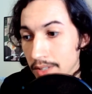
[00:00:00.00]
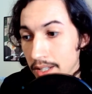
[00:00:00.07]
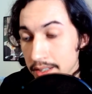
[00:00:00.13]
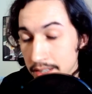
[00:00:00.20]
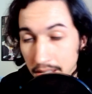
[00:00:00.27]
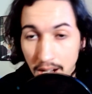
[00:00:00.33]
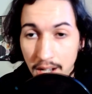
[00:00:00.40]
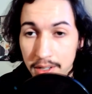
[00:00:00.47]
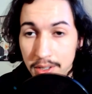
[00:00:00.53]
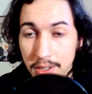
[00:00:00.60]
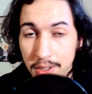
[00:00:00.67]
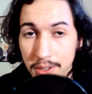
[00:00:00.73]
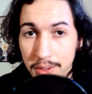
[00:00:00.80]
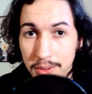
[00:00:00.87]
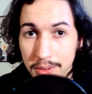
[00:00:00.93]
The
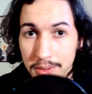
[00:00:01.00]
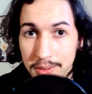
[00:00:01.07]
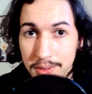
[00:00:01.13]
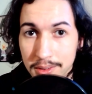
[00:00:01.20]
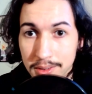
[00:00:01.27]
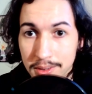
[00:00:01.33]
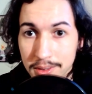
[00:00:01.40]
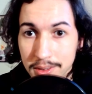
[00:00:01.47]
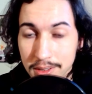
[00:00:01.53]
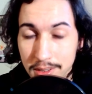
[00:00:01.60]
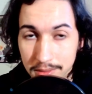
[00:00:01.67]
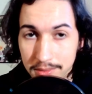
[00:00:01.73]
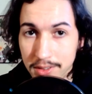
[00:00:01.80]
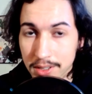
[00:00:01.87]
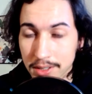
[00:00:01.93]
audio
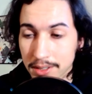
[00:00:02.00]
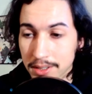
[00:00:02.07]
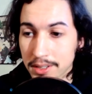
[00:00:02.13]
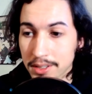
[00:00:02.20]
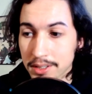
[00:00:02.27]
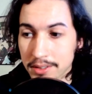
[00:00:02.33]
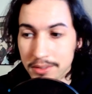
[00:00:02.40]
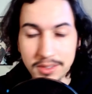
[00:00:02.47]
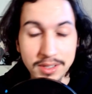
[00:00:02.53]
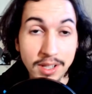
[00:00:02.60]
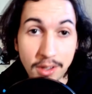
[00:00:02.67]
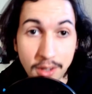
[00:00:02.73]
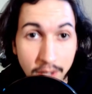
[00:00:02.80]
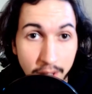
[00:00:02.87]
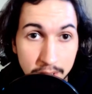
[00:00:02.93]
converter was
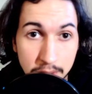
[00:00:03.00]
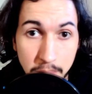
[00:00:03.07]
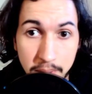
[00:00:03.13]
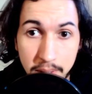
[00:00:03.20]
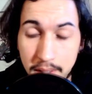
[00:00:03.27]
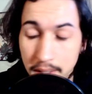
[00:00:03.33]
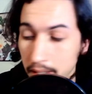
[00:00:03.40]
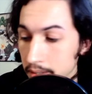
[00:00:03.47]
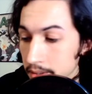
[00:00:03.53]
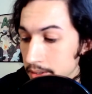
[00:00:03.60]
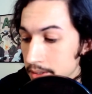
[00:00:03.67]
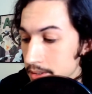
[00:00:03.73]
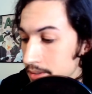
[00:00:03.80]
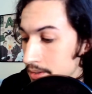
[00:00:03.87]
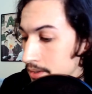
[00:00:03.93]
another like $20.